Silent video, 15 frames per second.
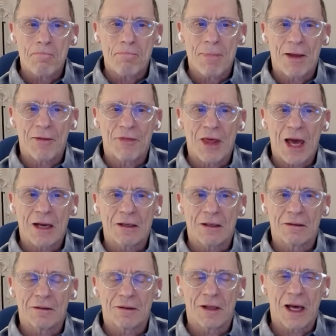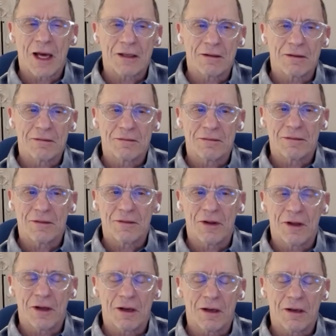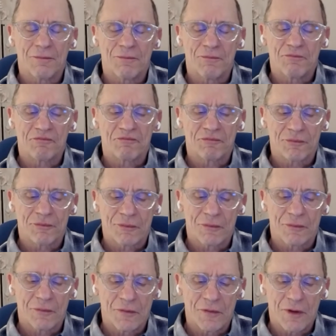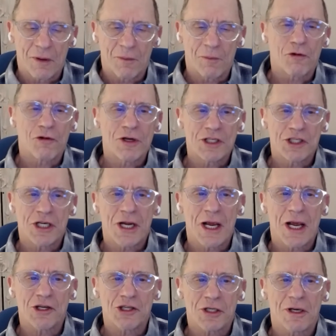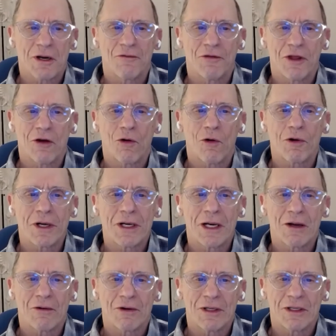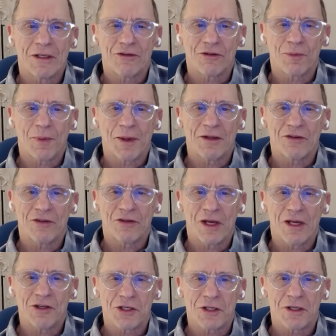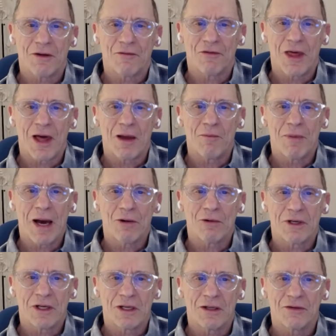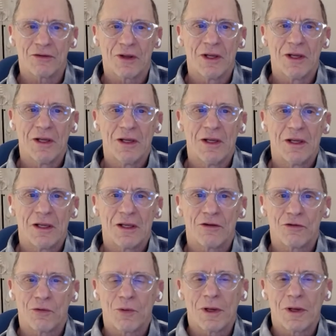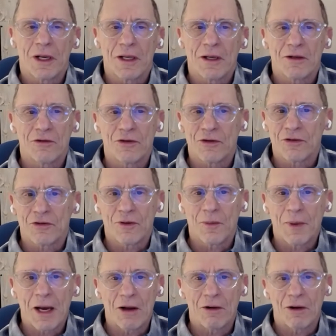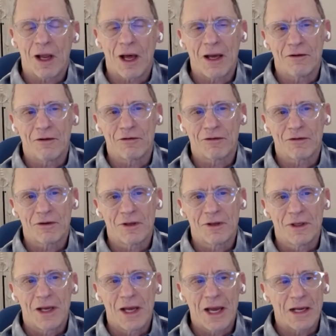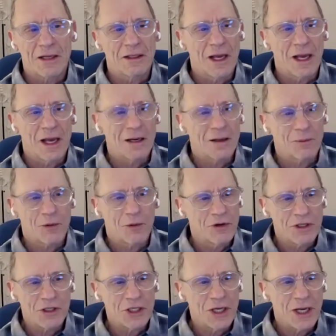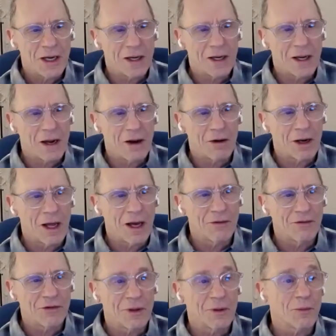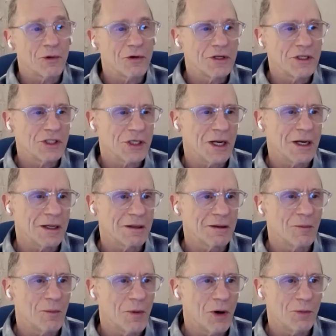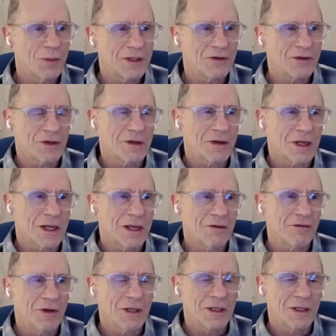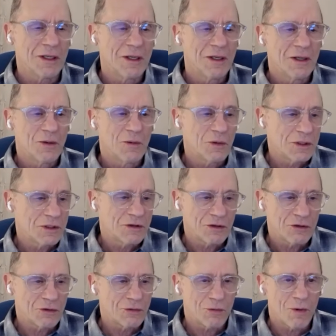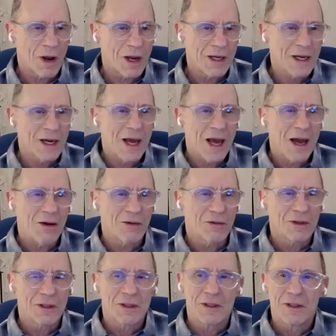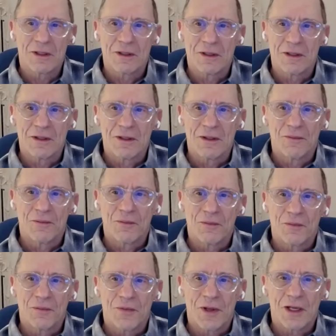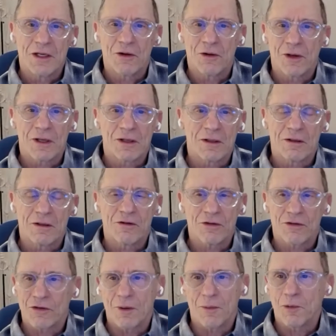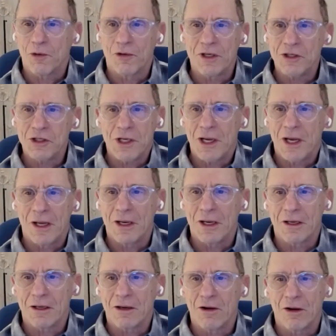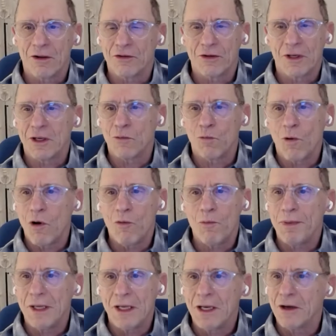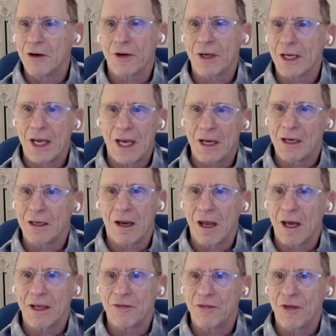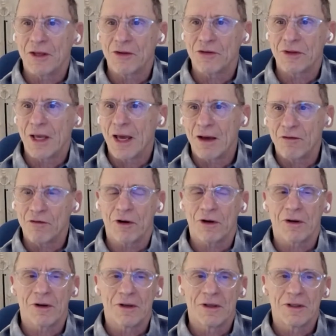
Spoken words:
And that the appreciation of the ordinary dispensation of thy bounties is really just about life and appreciating our lives and appreciating the moments that are given, which is right now. And you could just appreciate it because it won't be here again like this ever.